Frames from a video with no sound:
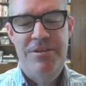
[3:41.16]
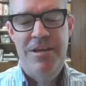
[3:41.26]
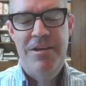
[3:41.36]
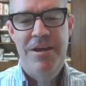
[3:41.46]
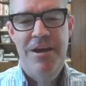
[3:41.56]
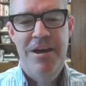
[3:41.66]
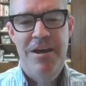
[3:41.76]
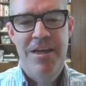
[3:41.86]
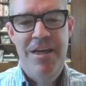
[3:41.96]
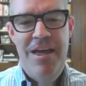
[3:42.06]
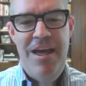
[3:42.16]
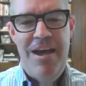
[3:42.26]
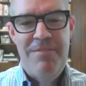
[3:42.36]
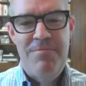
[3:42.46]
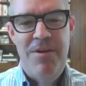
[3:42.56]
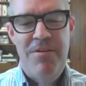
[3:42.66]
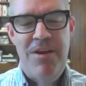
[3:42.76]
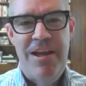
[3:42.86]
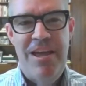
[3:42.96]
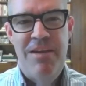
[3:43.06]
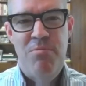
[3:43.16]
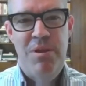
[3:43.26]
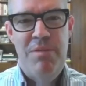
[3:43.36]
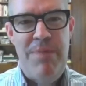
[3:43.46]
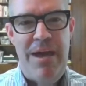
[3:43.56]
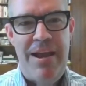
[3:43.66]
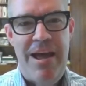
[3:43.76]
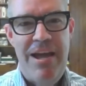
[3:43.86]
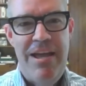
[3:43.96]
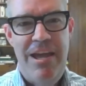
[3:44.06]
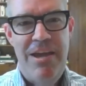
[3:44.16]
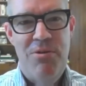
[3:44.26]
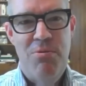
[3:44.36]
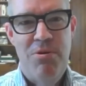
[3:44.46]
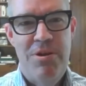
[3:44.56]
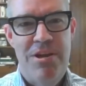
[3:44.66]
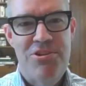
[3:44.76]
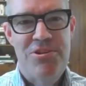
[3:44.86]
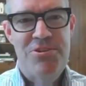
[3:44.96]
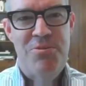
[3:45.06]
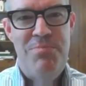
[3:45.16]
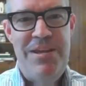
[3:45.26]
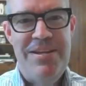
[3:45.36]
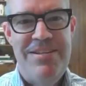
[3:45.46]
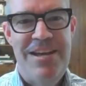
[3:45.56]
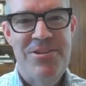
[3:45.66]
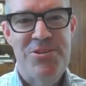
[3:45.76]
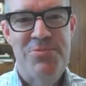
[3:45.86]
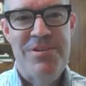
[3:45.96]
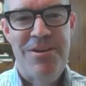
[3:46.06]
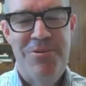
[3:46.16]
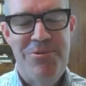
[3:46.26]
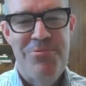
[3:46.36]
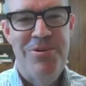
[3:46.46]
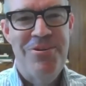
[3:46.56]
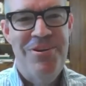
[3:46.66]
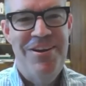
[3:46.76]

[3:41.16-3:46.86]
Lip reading: did. I found out I had really bad eye-hand coordination, so being a dentist was not going to work,